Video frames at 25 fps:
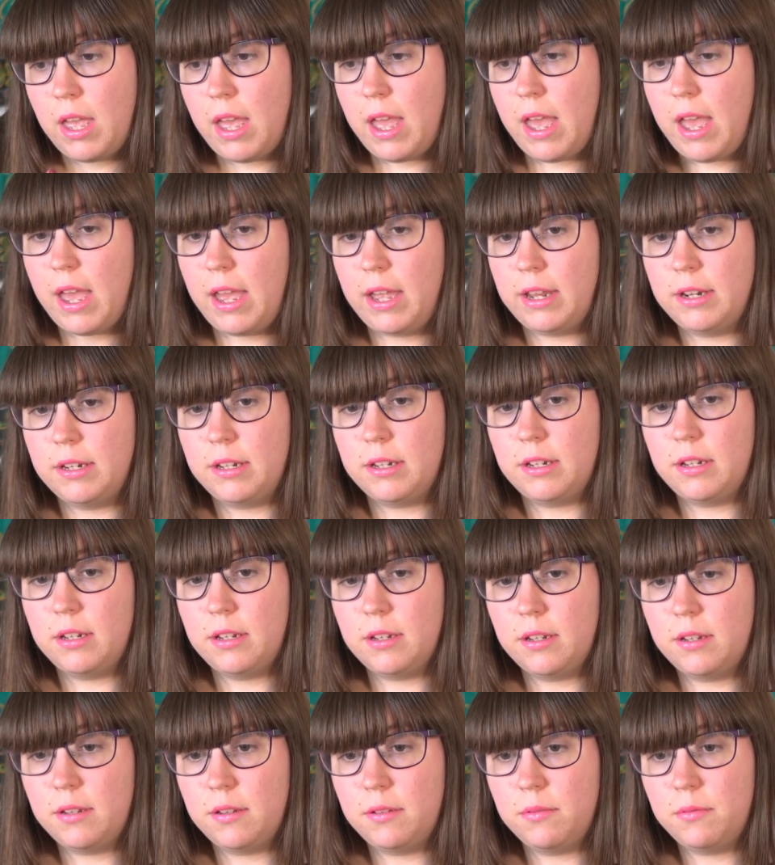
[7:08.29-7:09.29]
And
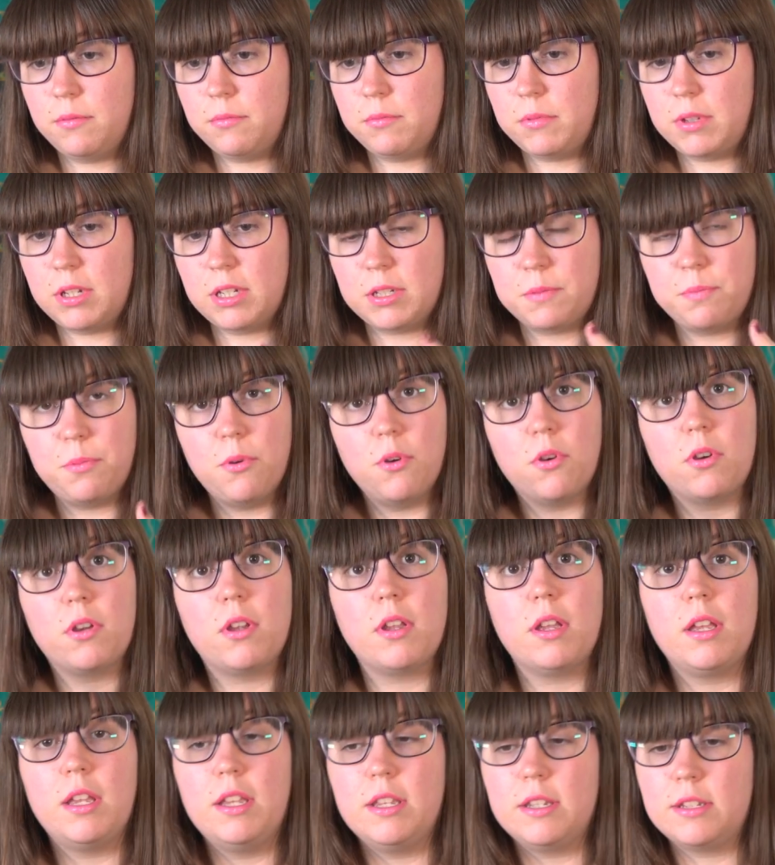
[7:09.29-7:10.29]
this
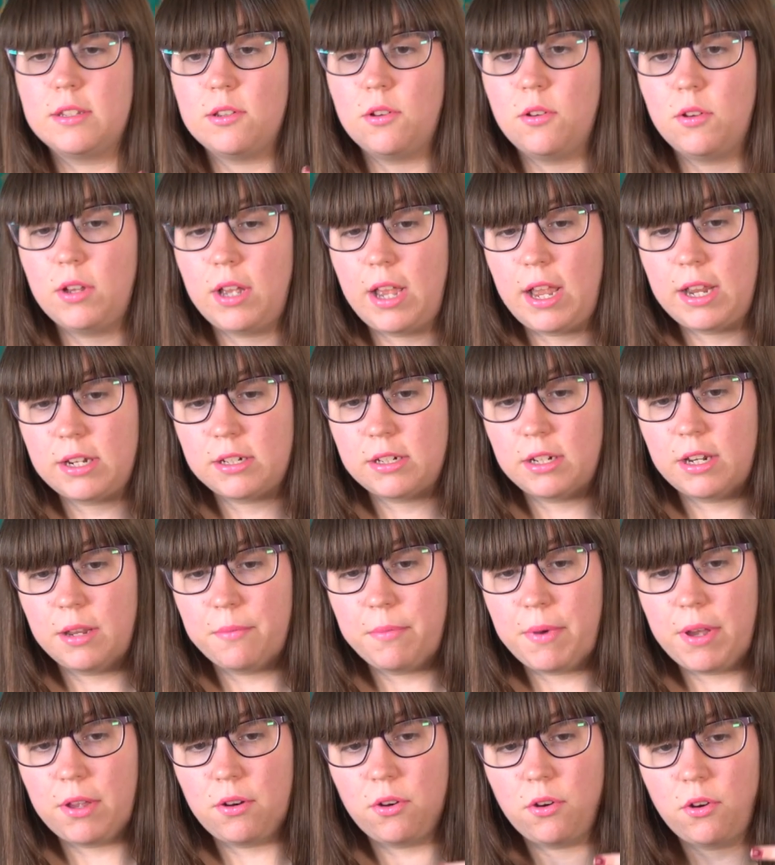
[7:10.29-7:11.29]
book is actually
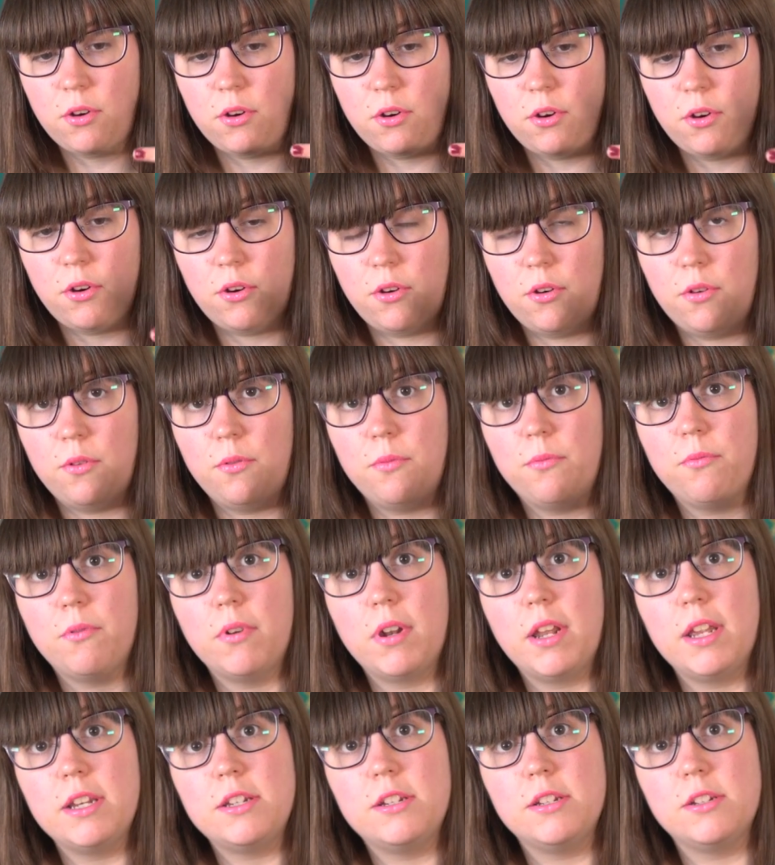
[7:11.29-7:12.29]
about her
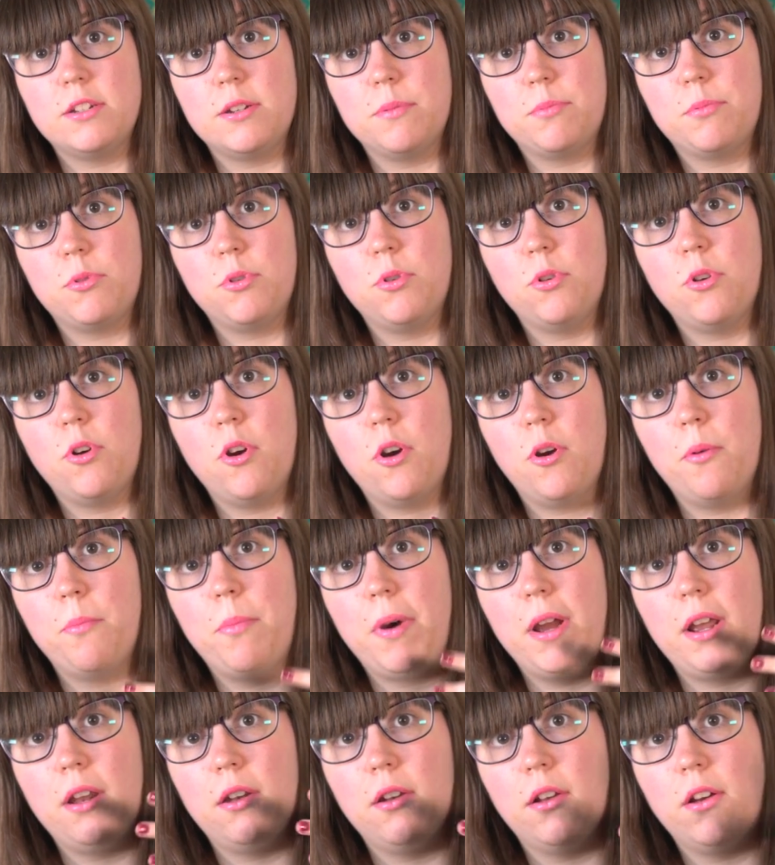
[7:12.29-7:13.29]
relationship to her
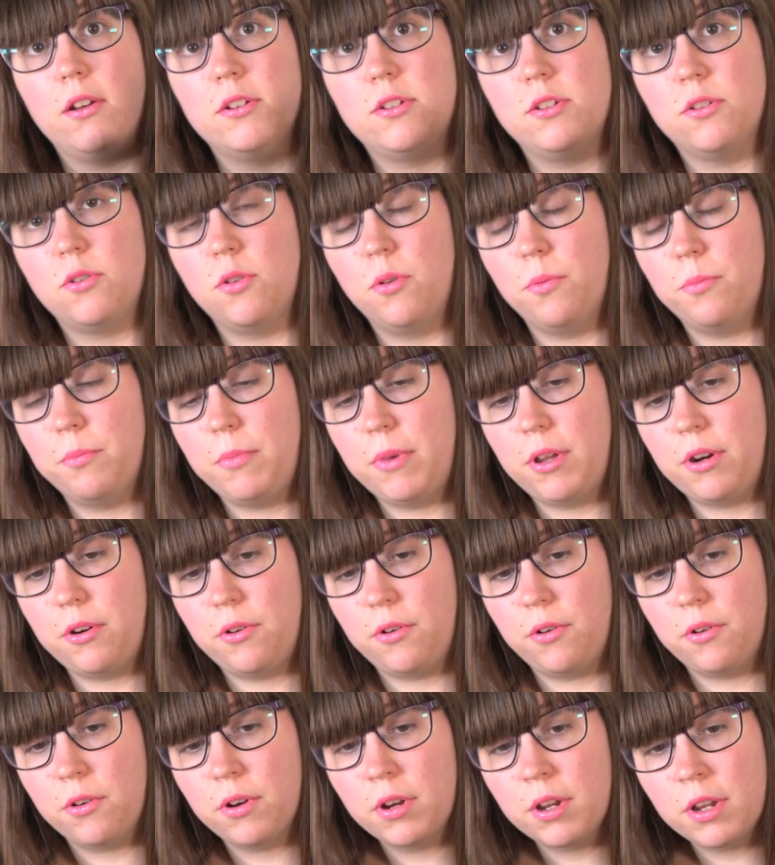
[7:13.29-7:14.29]
biological
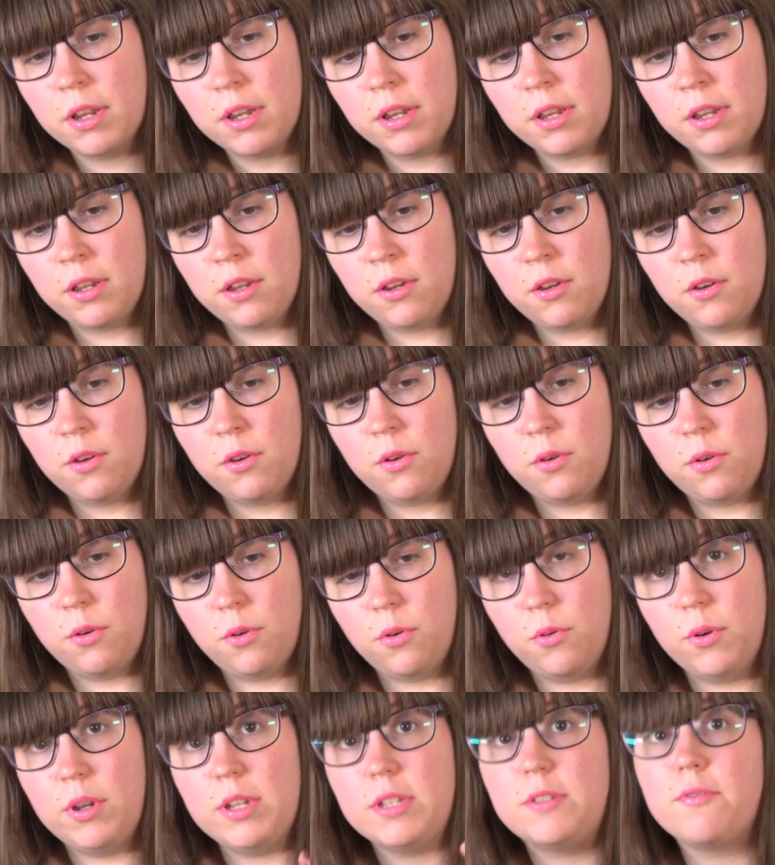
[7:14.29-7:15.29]
mother,
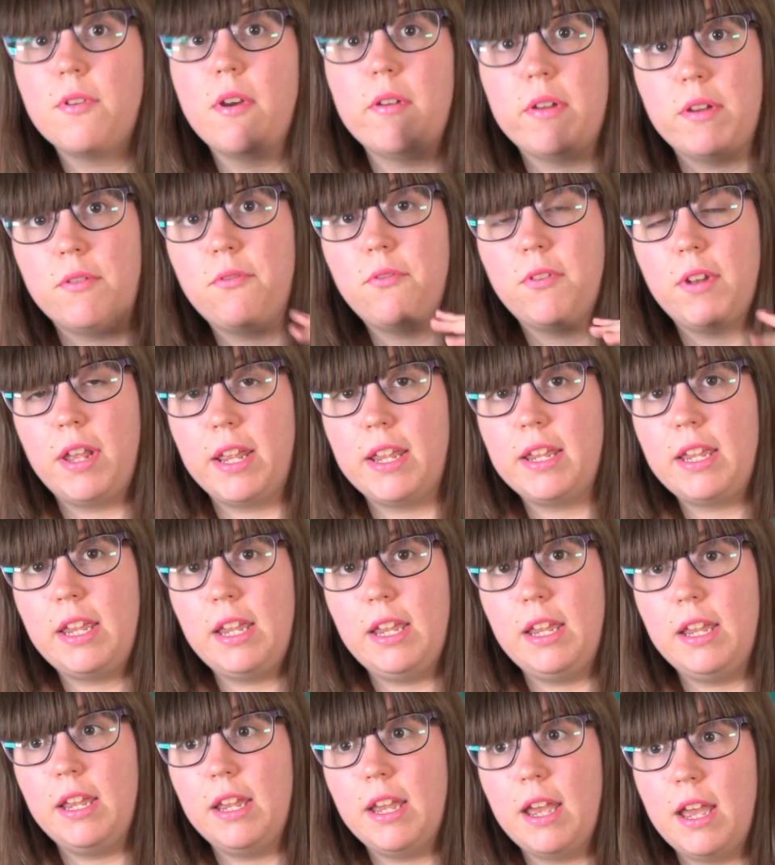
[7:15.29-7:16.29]
who is very
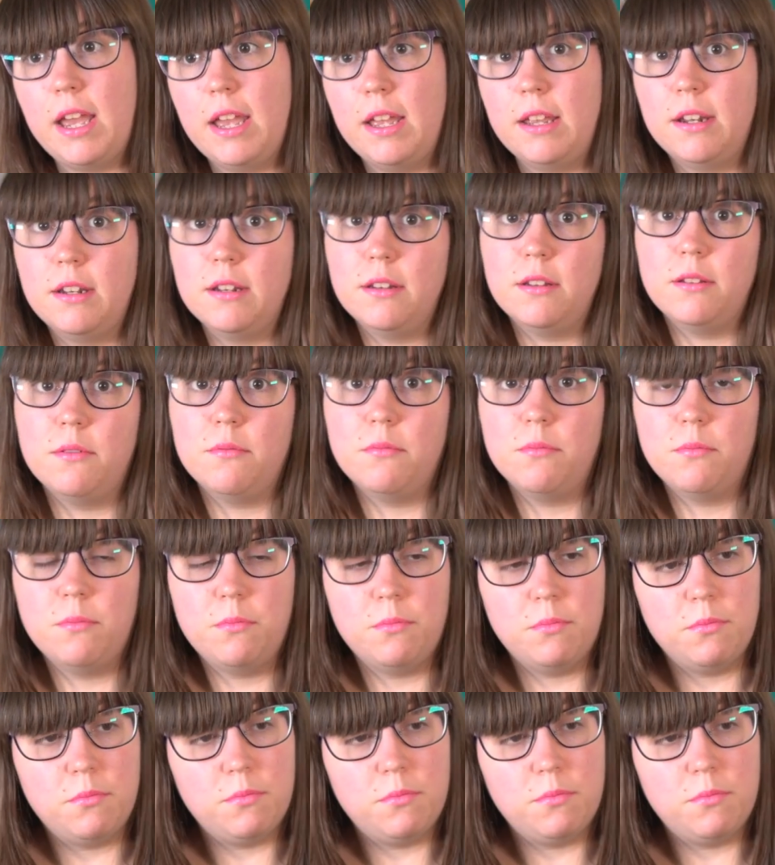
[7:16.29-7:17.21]
flaky and